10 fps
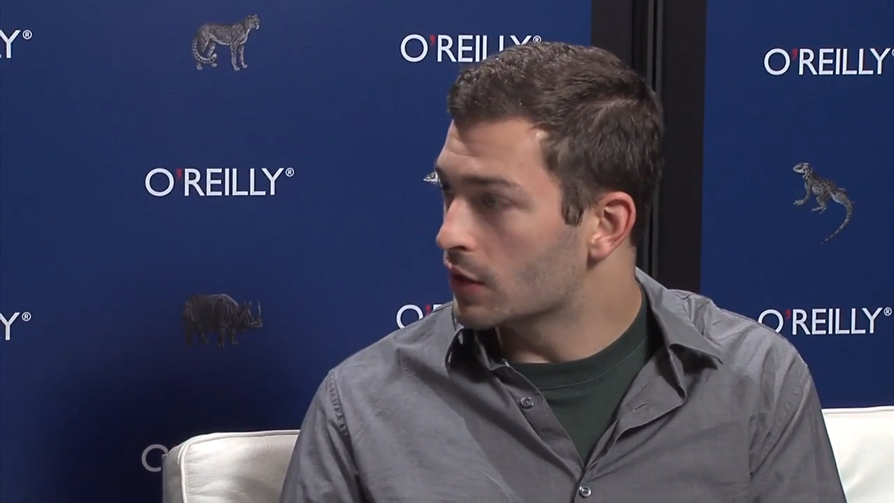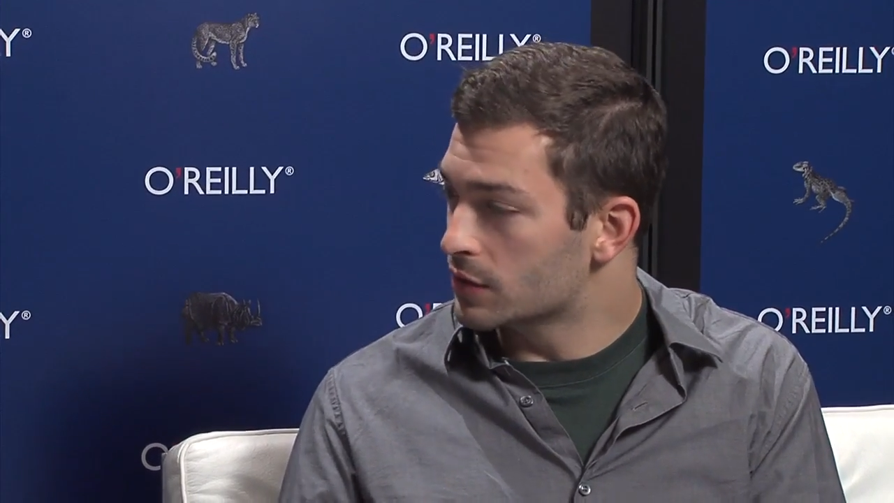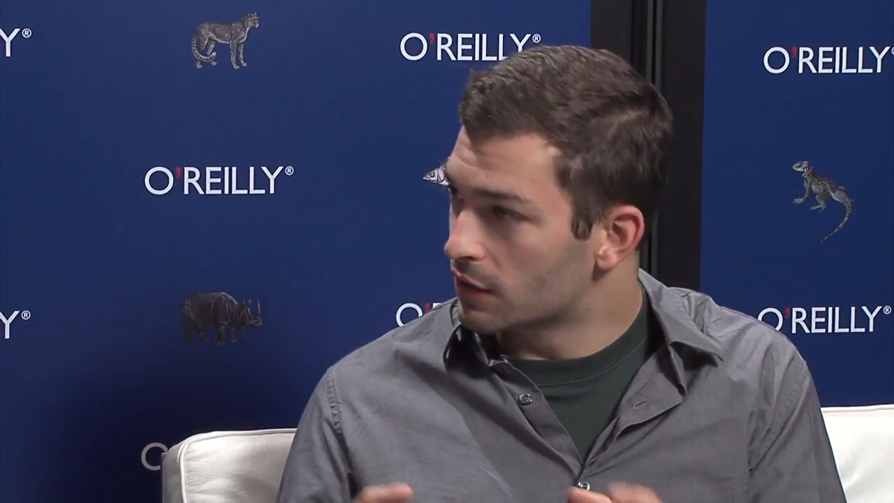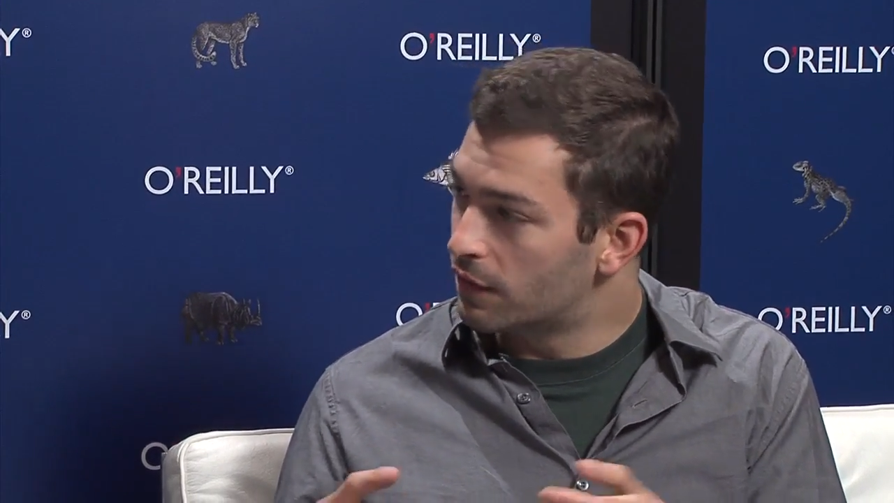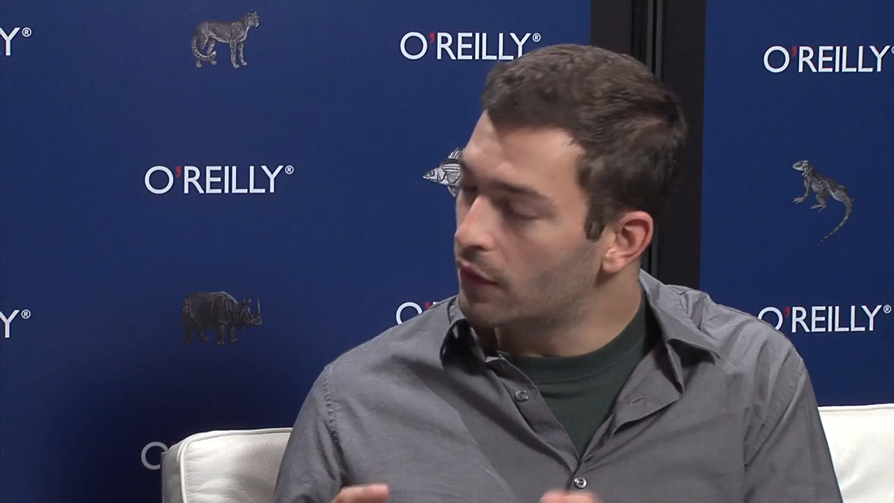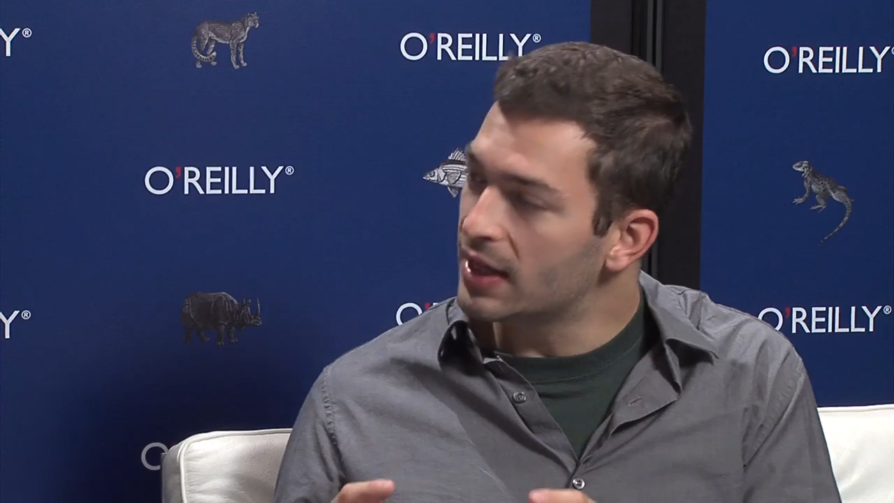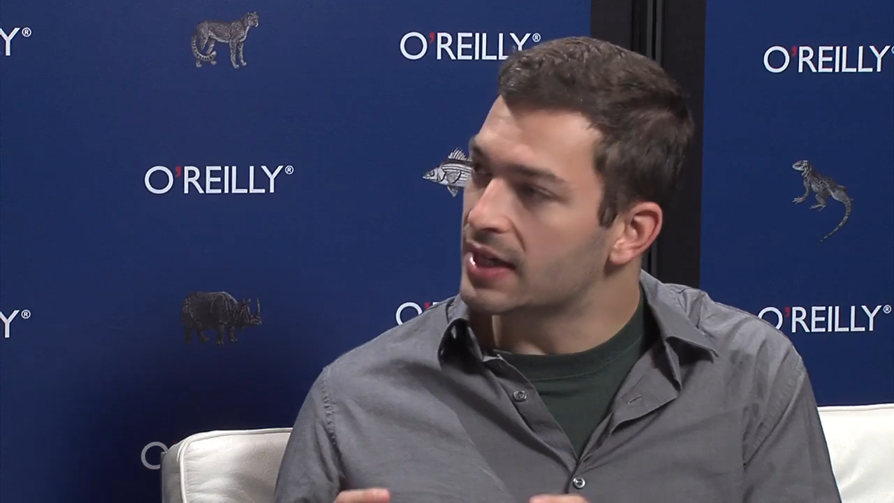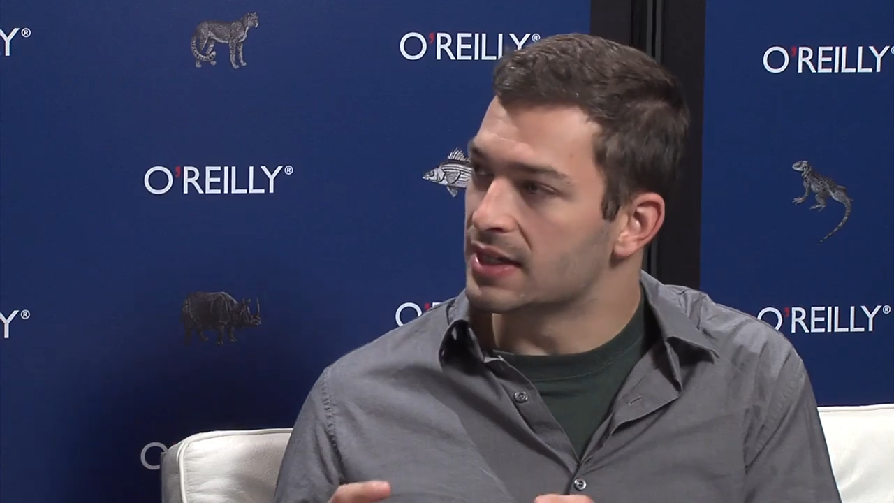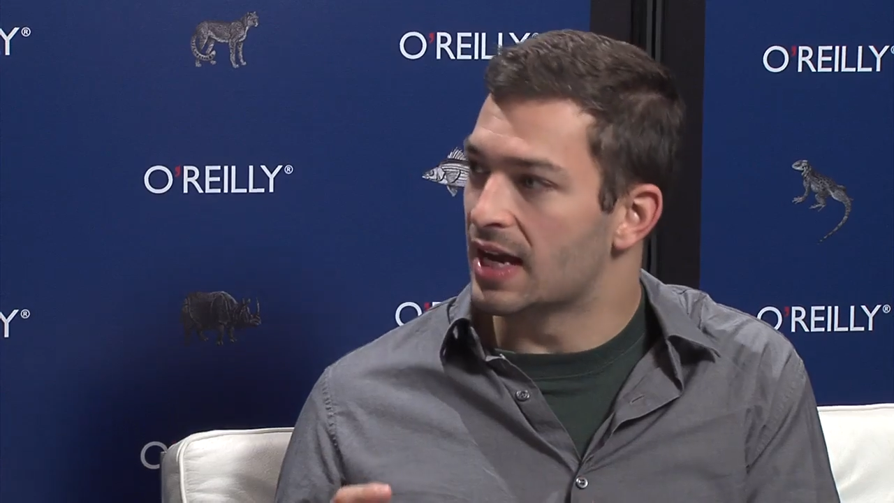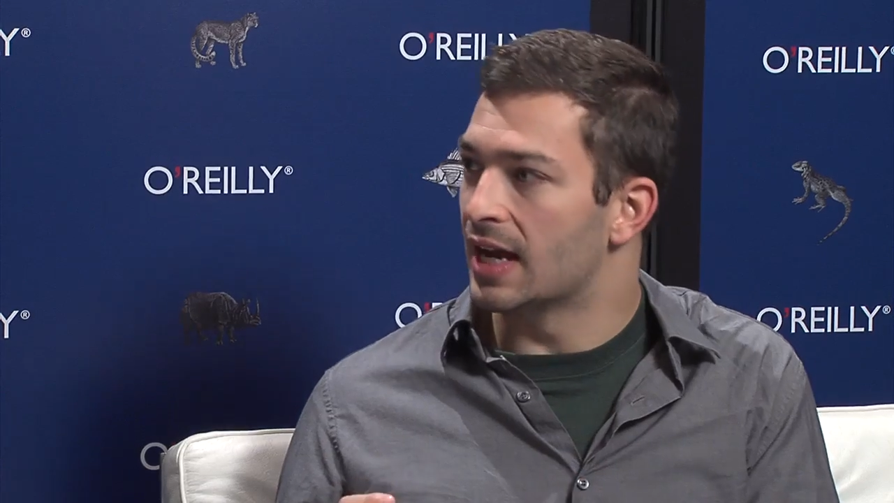So it's a fully
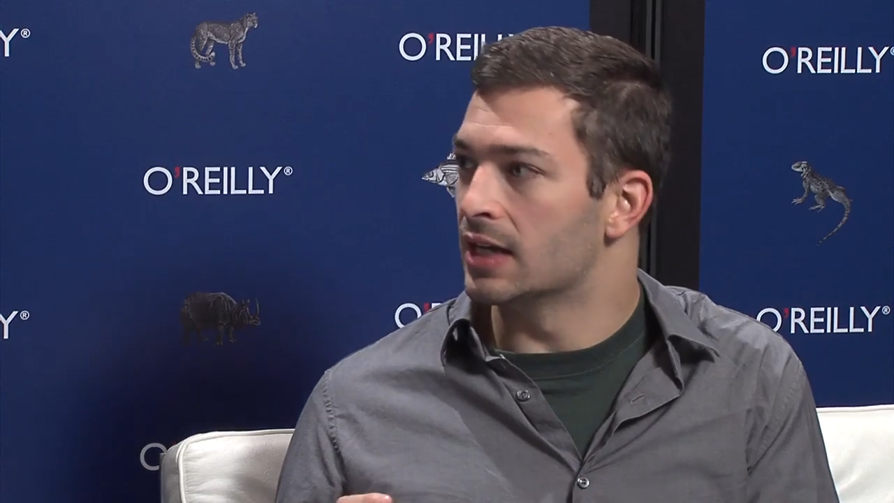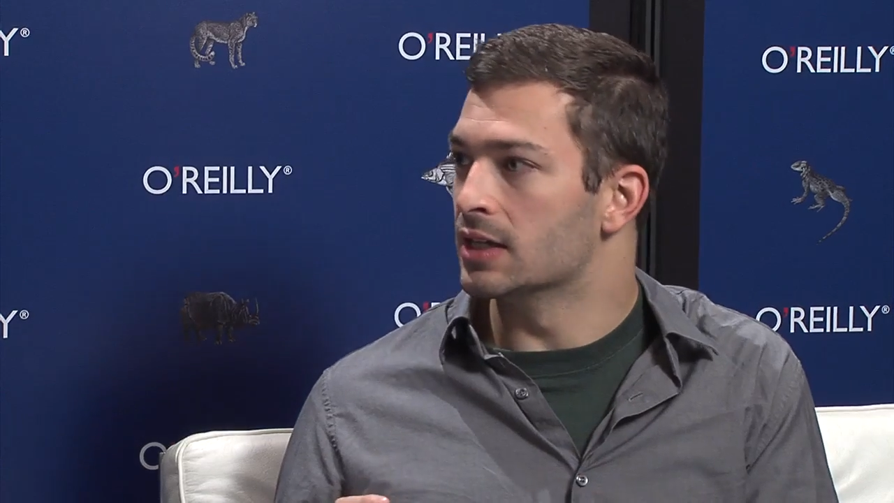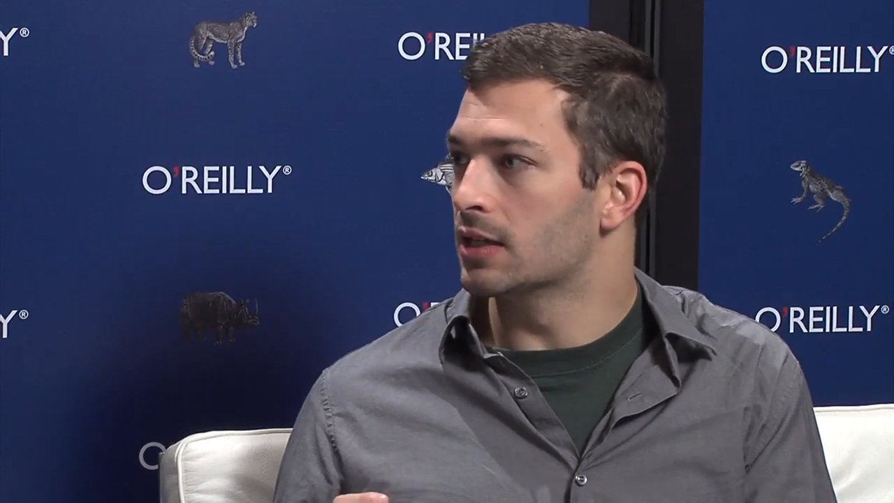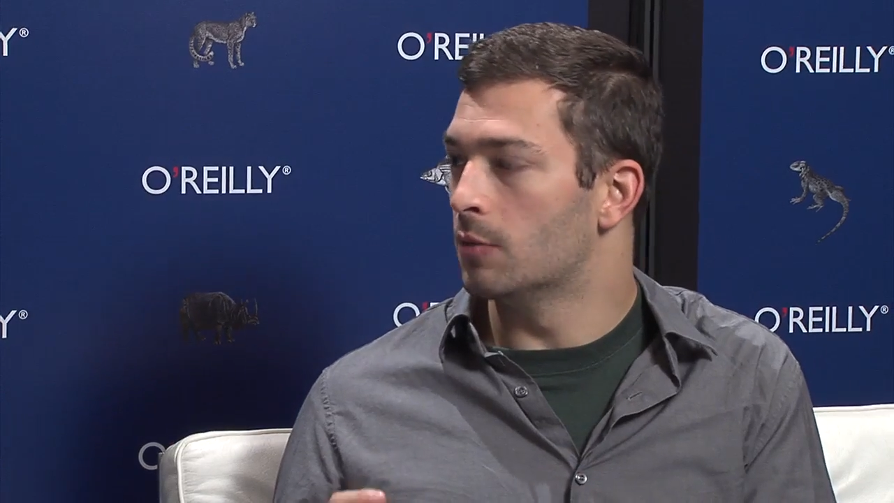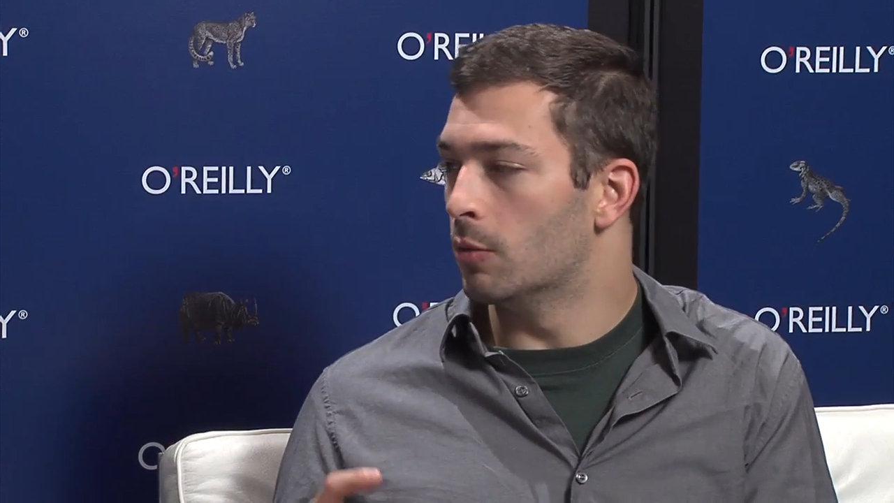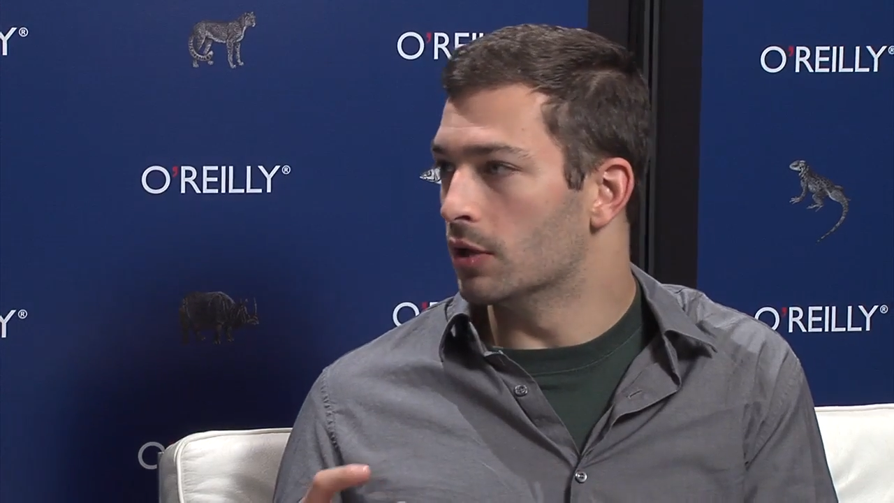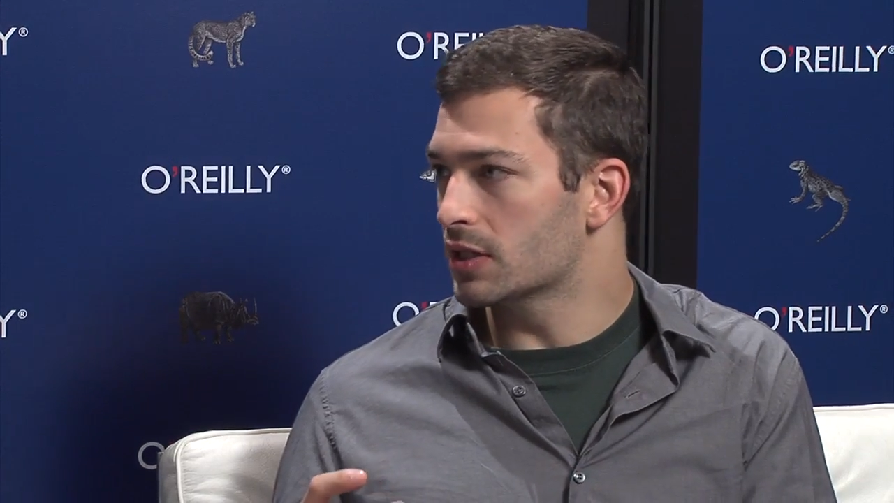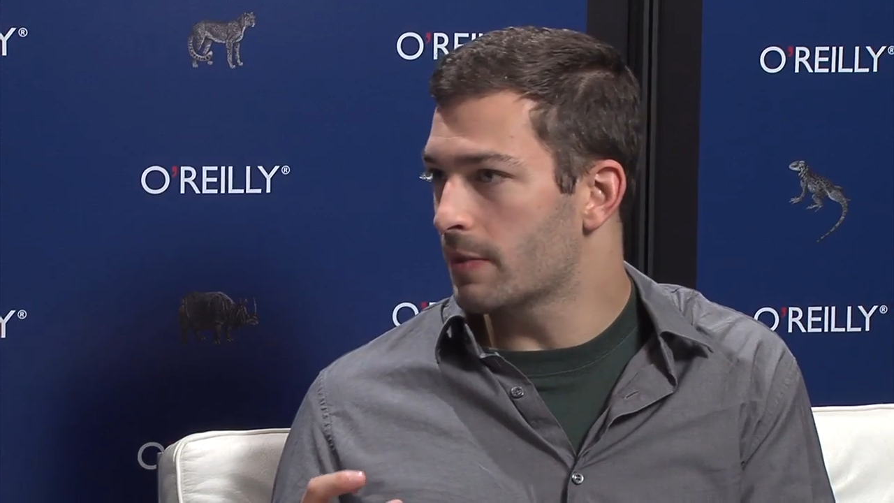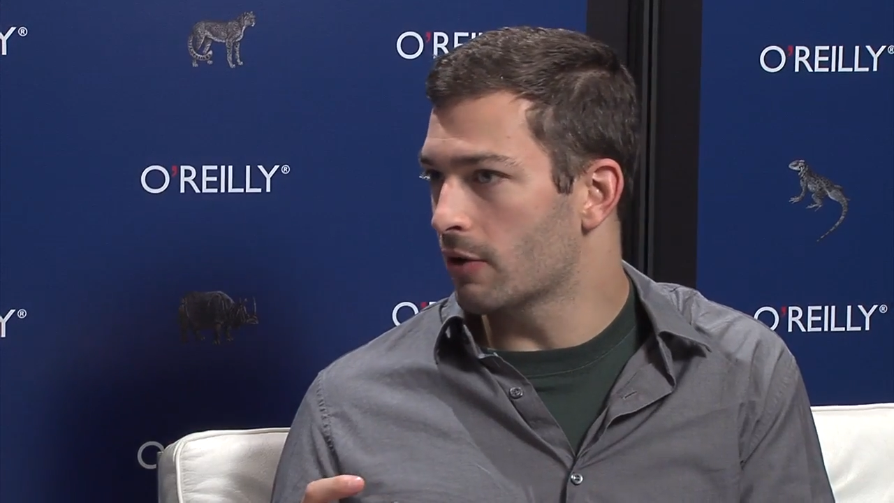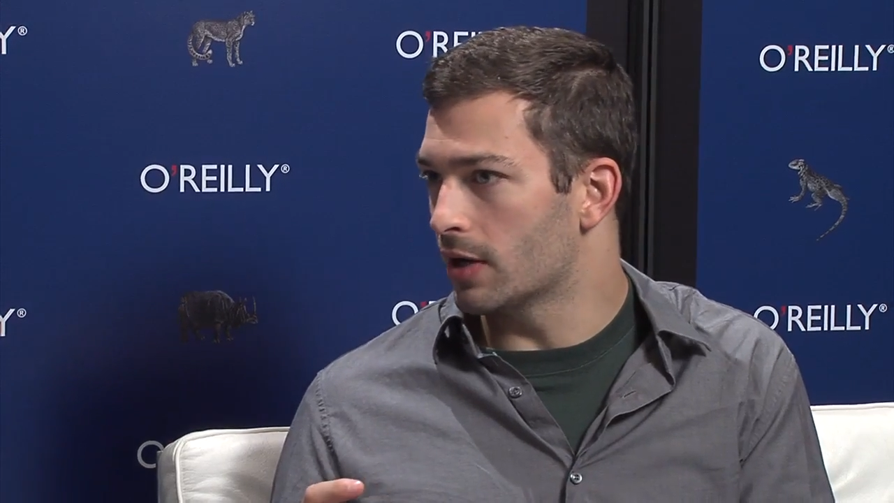contained mobile
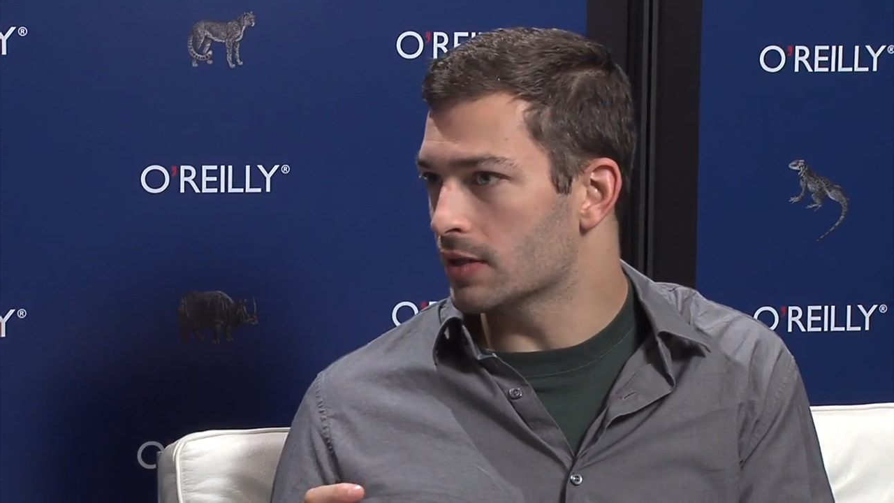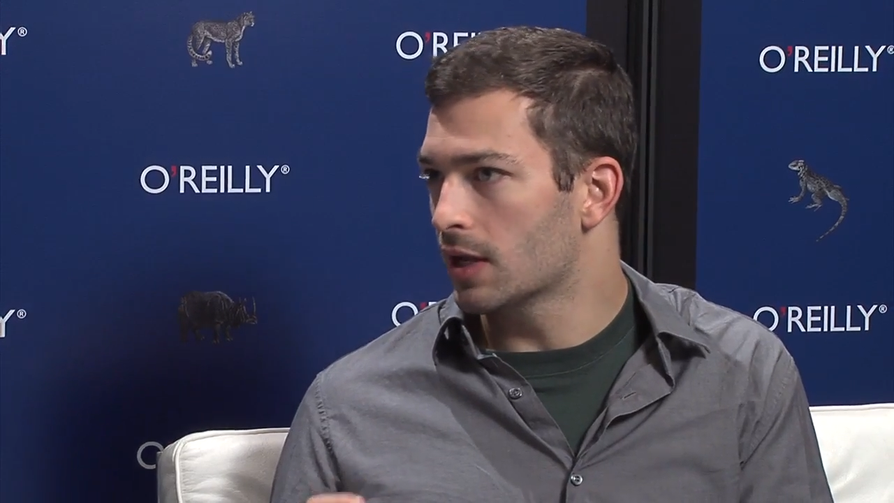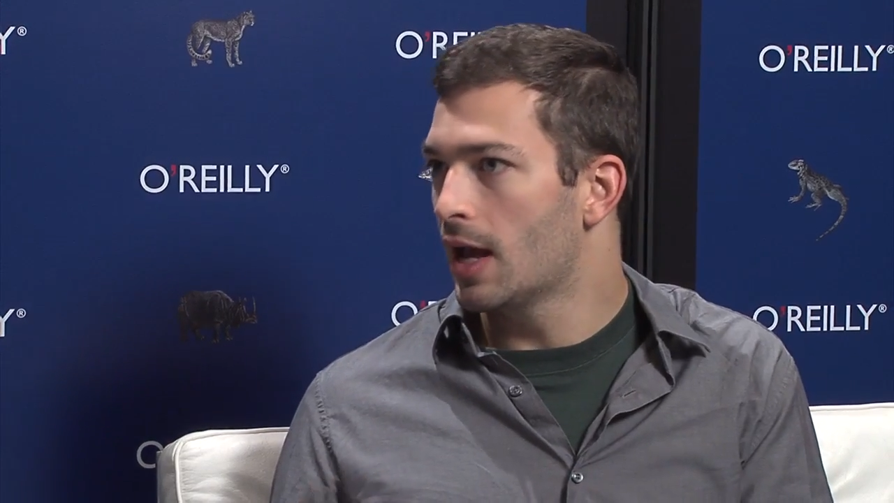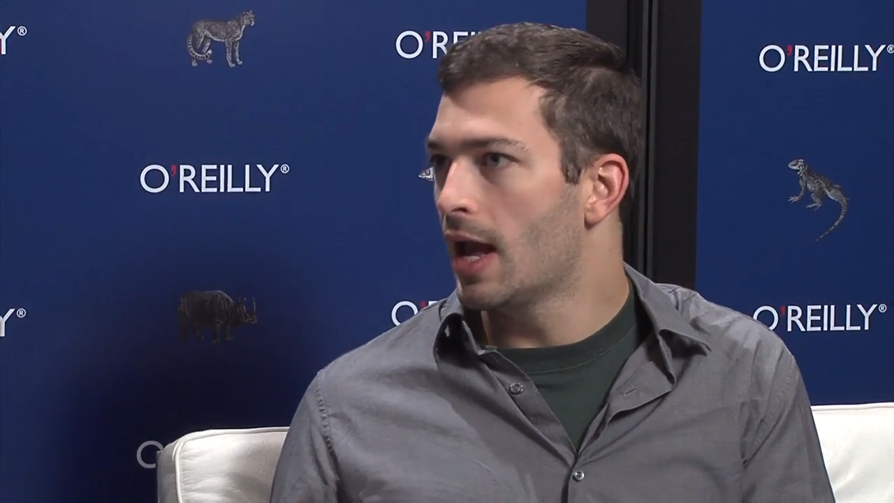experience.